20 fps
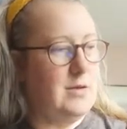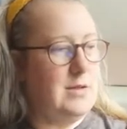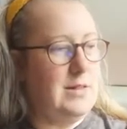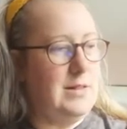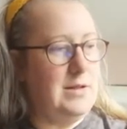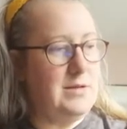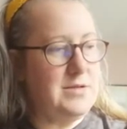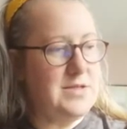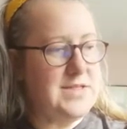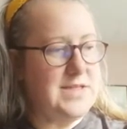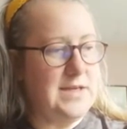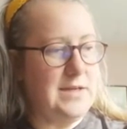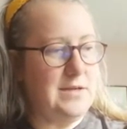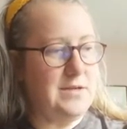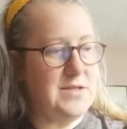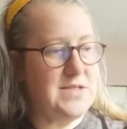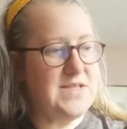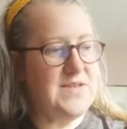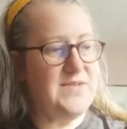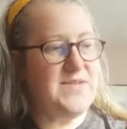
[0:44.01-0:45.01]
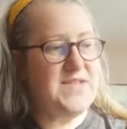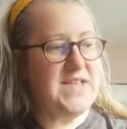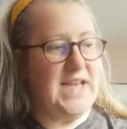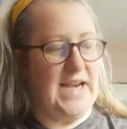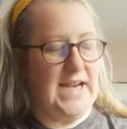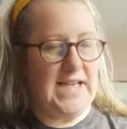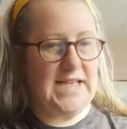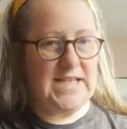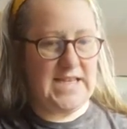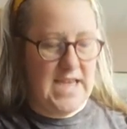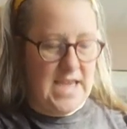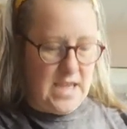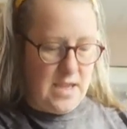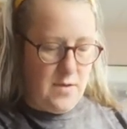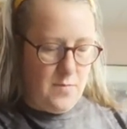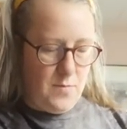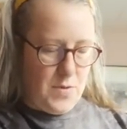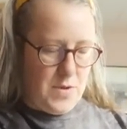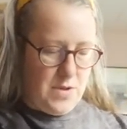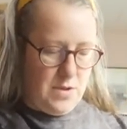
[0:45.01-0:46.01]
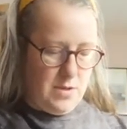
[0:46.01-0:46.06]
Lots and lots of sellotape